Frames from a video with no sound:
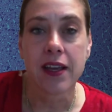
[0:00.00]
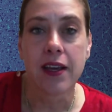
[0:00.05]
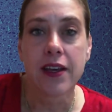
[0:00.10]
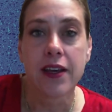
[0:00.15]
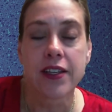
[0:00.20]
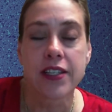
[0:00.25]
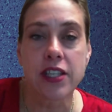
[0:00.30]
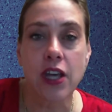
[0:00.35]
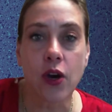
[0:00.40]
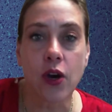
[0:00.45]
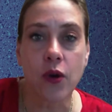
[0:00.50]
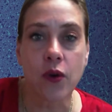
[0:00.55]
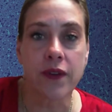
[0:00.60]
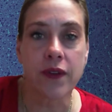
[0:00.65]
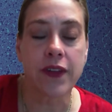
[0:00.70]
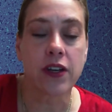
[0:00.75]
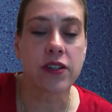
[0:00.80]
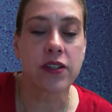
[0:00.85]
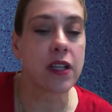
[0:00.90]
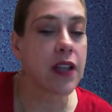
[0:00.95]
So
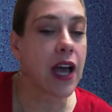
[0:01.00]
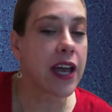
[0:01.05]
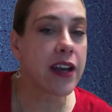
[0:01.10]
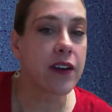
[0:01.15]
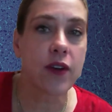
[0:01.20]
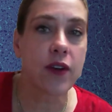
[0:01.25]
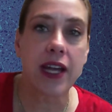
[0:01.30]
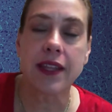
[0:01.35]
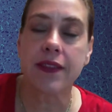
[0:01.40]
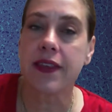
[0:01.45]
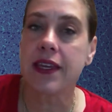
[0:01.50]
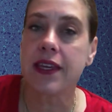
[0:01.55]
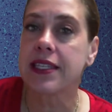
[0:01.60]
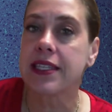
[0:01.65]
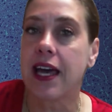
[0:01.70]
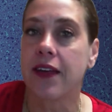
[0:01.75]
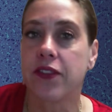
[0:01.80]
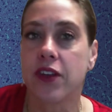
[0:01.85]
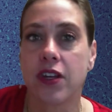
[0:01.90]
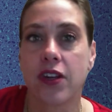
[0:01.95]
there's a lot of great things
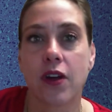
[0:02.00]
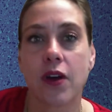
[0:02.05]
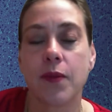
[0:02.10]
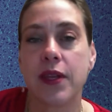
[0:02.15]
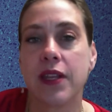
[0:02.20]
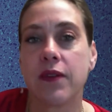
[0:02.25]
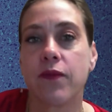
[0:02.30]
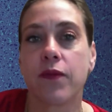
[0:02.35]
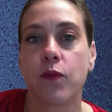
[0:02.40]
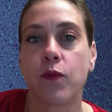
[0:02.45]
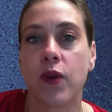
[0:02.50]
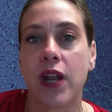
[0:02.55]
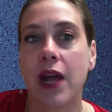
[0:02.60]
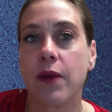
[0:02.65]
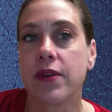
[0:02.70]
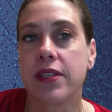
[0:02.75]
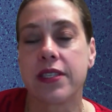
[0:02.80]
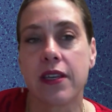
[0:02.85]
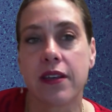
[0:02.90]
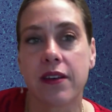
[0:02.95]
out there. I mean, when I
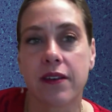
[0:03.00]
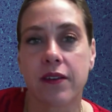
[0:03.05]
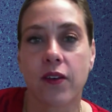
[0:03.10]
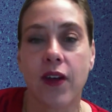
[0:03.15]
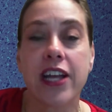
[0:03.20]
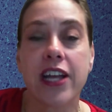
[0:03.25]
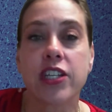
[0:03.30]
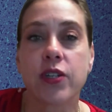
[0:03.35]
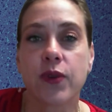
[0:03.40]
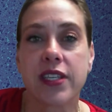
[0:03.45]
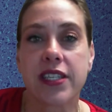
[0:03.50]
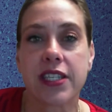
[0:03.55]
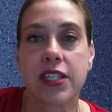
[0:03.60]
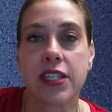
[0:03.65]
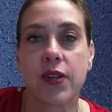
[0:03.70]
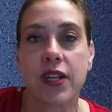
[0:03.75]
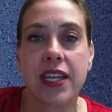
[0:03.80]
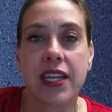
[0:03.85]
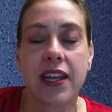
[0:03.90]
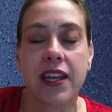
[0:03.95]
was a graduate
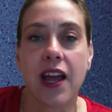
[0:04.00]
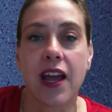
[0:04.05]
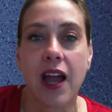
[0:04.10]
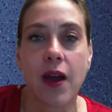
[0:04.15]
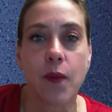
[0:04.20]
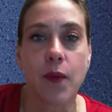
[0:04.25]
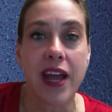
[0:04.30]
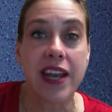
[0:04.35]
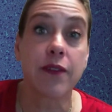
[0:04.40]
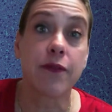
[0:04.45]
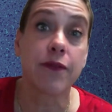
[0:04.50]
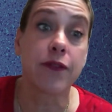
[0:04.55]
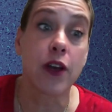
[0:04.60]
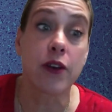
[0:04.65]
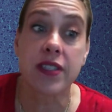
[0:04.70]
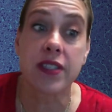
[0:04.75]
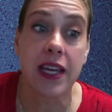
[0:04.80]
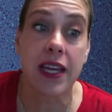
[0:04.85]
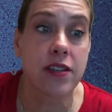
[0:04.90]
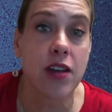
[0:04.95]
student, I did flow
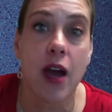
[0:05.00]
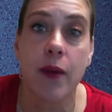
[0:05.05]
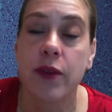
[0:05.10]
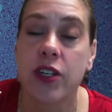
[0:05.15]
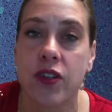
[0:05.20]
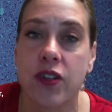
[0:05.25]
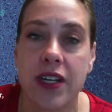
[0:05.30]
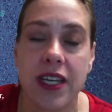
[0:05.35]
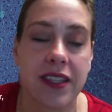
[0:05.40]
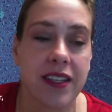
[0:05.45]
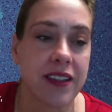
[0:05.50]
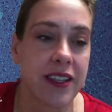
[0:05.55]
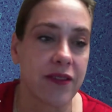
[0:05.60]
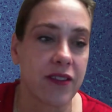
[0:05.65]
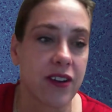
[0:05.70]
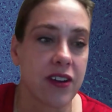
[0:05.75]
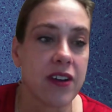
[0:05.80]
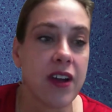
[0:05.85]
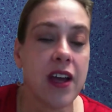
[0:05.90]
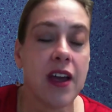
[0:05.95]
cytometry in the
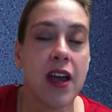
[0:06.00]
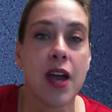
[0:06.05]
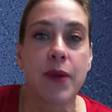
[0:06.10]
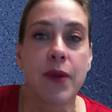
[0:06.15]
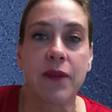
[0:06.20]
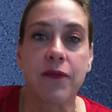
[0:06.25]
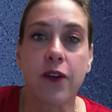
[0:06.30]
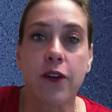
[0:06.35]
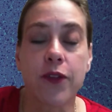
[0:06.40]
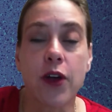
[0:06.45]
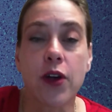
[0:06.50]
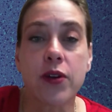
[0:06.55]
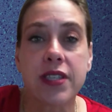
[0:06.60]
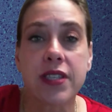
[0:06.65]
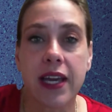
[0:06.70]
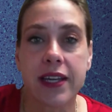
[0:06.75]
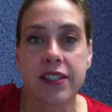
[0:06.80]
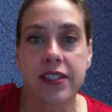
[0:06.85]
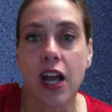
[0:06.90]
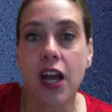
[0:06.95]
liver. But for flow
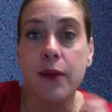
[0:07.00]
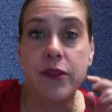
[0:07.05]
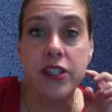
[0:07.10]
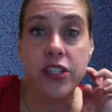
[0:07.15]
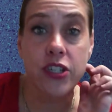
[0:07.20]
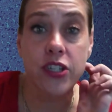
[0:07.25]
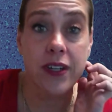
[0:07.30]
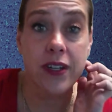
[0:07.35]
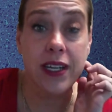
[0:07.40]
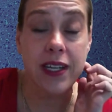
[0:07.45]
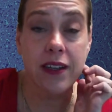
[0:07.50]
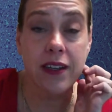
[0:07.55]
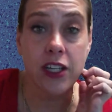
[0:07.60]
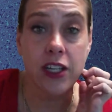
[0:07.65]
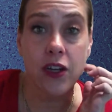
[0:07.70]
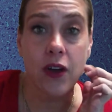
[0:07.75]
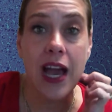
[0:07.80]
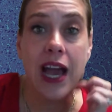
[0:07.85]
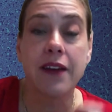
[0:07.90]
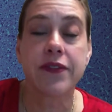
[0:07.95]
cytometry,
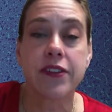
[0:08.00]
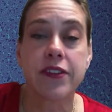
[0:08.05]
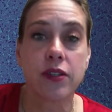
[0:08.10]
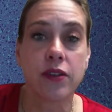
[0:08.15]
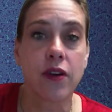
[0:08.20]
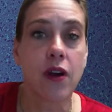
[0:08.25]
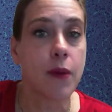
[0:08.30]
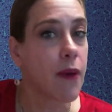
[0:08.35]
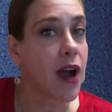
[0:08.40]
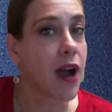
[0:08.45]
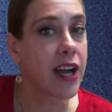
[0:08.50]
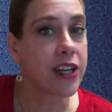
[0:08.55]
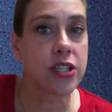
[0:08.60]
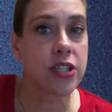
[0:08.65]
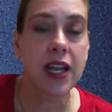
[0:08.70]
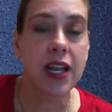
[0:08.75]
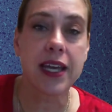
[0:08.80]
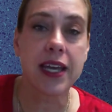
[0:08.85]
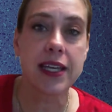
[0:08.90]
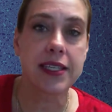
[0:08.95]
you have to
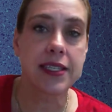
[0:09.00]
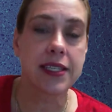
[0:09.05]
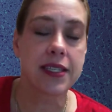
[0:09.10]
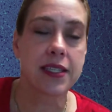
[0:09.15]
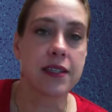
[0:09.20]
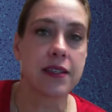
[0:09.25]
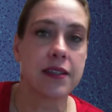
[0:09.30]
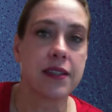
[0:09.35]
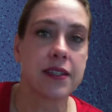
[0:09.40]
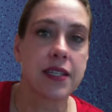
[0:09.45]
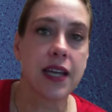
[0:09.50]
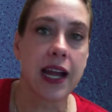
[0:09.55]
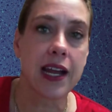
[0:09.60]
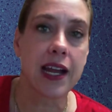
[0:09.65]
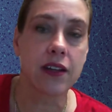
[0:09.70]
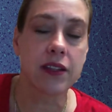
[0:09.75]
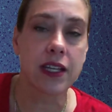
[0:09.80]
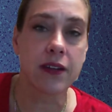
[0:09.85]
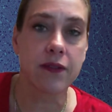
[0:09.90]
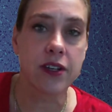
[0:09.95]
homogenize the
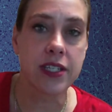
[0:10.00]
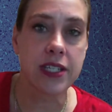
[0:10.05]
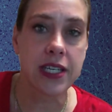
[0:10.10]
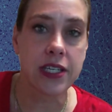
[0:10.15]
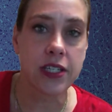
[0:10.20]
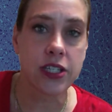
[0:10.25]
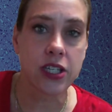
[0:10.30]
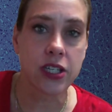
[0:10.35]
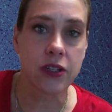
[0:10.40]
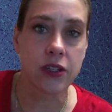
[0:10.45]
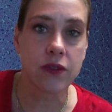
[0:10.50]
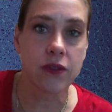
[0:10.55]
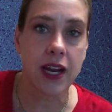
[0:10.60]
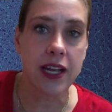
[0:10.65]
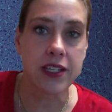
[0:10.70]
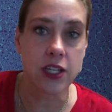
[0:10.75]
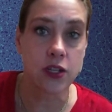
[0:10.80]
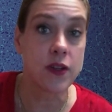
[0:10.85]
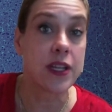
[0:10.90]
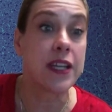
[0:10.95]
entire liver tissue,
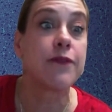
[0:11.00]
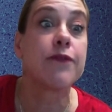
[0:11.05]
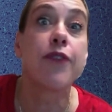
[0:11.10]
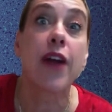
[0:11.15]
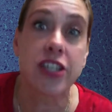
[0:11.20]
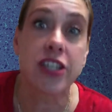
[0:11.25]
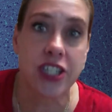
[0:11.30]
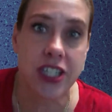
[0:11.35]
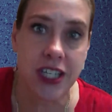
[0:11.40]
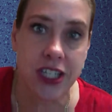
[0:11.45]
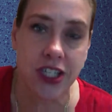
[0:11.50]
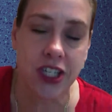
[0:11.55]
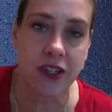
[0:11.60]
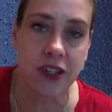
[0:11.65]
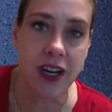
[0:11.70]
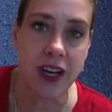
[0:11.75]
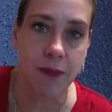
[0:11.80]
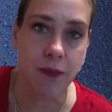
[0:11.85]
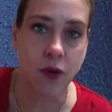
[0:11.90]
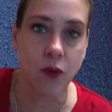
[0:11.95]
right? You need fresh tissue,
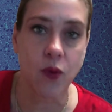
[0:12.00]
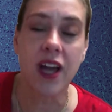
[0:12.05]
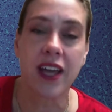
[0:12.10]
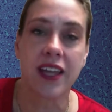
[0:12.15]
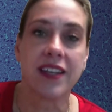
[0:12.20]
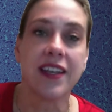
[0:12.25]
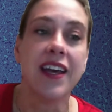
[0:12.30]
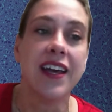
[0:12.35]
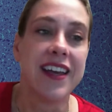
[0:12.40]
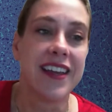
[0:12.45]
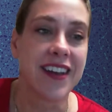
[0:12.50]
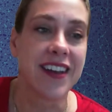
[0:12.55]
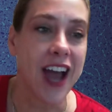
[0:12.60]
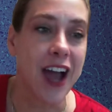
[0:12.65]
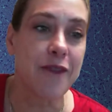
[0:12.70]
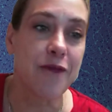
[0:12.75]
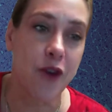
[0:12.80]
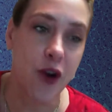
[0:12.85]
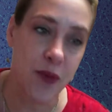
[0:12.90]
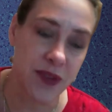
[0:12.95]
number one,
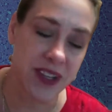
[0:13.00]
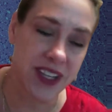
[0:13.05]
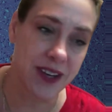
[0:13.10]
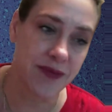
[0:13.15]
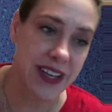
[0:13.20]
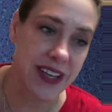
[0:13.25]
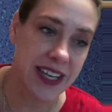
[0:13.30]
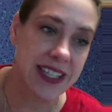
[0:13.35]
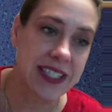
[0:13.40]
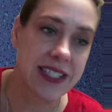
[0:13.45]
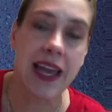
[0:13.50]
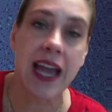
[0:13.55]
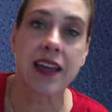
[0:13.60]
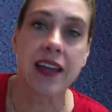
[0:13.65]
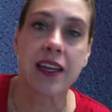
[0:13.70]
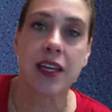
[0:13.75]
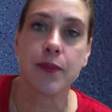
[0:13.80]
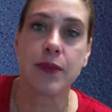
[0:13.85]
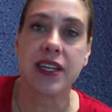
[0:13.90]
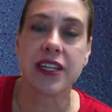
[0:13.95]
not formalin fixed. That
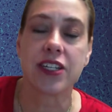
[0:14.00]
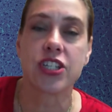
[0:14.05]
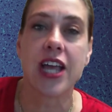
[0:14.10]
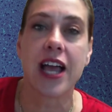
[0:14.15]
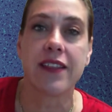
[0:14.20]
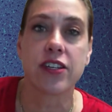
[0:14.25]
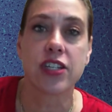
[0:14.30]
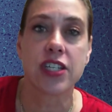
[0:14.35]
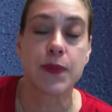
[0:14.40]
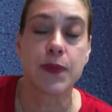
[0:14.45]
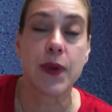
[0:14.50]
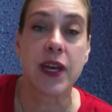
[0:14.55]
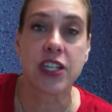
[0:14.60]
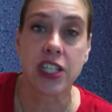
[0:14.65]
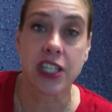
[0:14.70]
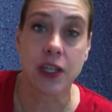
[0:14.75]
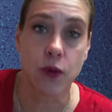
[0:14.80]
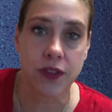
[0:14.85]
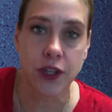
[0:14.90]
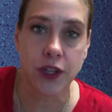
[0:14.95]
can be a challenge,
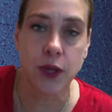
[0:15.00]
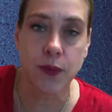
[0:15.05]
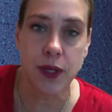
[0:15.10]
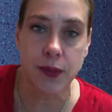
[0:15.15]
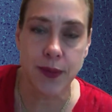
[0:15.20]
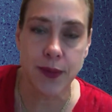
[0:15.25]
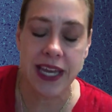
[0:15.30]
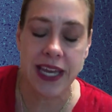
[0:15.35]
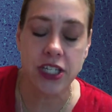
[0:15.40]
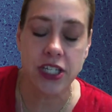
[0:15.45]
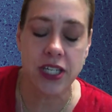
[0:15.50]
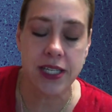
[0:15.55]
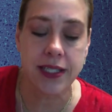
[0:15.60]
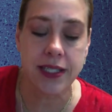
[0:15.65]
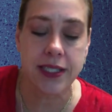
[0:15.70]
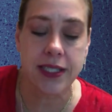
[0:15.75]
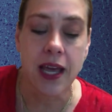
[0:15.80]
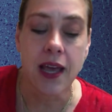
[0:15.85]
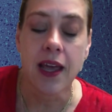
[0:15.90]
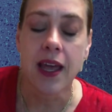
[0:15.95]
especially with human
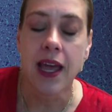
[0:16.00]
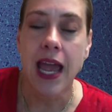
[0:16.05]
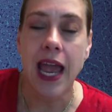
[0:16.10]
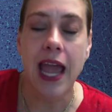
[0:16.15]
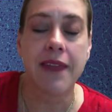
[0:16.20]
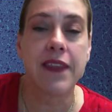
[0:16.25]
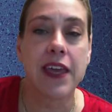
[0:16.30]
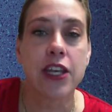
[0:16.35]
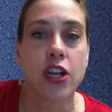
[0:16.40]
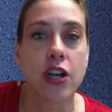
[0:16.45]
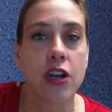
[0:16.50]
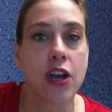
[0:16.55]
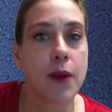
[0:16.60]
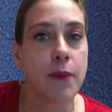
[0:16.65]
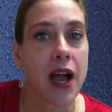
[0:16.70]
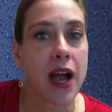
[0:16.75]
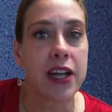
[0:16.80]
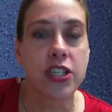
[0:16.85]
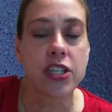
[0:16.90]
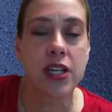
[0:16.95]
patients. And then you're
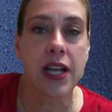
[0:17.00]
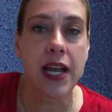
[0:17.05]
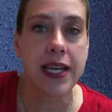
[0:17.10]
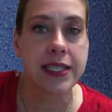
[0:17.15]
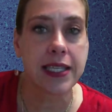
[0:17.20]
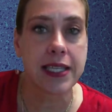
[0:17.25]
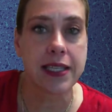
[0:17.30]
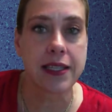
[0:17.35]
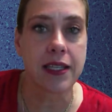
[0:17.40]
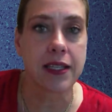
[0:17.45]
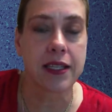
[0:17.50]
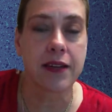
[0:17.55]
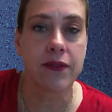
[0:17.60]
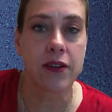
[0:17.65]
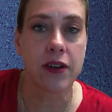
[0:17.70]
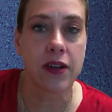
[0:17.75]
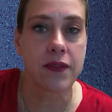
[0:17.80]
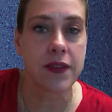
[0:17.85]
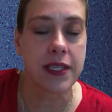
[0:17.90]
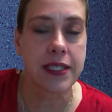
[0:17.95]
homogenizing the liver
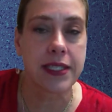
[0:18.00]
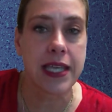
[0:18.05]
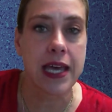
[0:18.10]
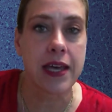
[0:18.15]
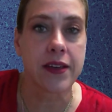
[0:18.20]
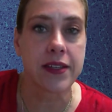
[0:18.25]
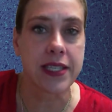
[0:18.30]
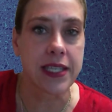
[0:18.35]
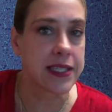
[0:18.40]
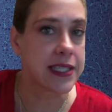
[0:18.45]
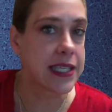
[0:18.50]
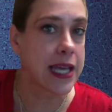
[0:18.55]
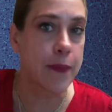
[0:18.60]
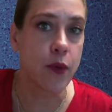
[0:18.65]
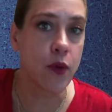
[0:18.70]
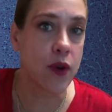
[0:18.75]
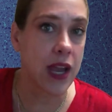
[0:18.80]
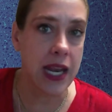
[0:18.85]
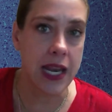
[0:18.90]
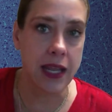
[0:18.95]
and the cells and
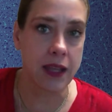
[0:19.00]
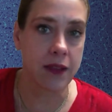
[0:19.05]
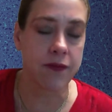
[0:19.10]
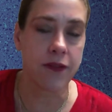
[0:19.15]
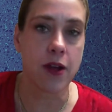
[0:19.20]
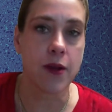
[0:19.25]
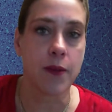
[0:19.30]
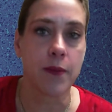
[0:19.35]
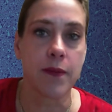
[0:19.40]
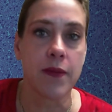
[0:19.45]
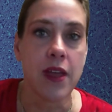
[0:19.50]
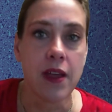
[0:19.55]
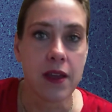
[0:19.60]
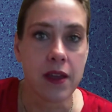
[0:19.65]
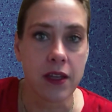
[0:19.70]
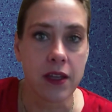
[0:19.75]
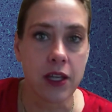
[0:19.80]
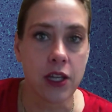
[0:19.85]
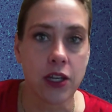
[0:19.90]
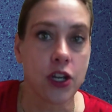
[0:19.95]
separating from,
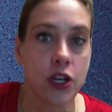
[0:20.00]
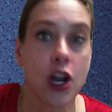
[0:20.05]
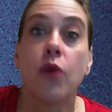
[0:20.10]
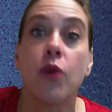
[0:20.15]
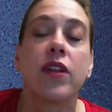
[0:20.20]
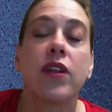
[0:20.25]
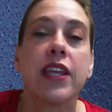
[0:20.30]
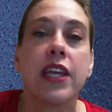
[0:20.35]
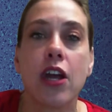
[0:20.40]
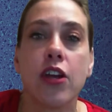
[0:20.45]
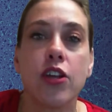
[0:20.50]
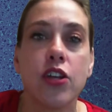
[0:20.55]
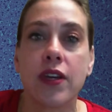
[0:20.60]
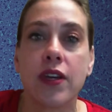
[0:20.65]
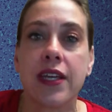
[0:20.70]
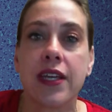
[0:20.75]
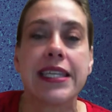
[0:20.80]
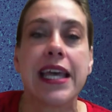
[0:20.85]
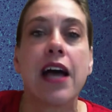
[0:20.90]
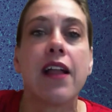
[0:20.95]
you don't really know. You
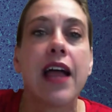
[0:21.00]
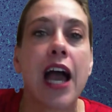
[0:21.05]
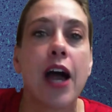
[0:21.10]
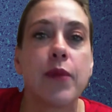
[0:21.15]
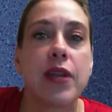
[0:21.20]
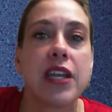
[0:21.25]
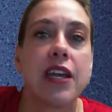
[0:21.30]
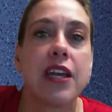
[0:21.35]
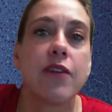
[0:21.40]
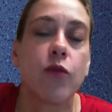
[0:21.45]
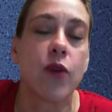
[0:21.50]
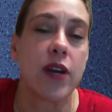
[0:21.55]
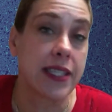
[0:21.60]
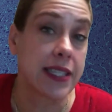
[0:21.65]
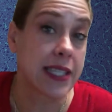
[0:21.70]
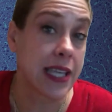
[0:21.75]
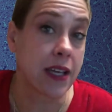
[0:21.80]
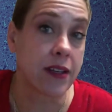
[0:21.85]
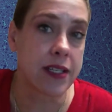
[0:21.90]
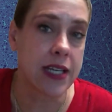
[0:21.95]
can tell how many of what
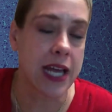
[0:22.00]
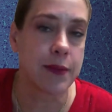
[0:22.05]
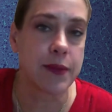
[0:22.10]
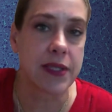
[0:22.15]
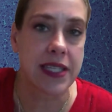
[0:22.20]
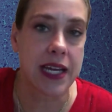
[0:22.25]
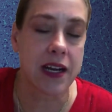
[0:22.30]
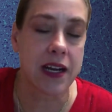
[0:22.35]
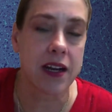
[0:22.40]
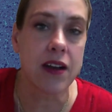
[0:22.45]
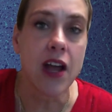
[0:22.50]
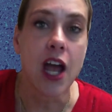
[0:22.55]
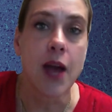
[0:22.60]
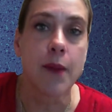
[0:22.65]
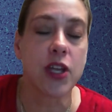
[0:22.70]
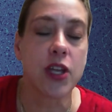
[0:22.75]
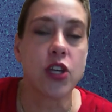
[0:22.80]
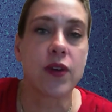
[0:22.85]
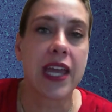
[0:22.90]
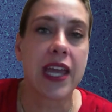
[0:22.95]
cell type's there,
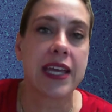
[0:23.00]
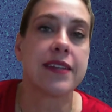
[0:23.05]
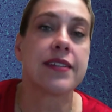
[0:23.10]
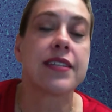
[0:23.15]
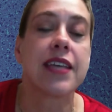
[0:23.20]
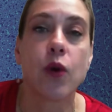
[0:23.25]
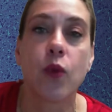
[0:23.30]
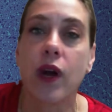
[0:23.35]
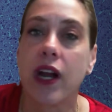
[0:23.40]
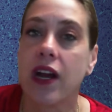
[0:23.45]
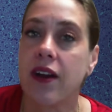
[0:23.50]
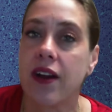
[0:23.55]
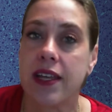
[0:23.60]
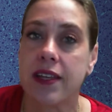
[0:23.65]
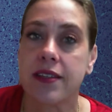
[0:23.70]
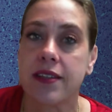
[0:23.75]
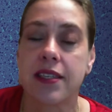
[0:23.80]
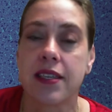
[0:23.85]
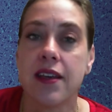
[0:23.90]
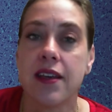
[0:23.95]
but you can't tell where it is.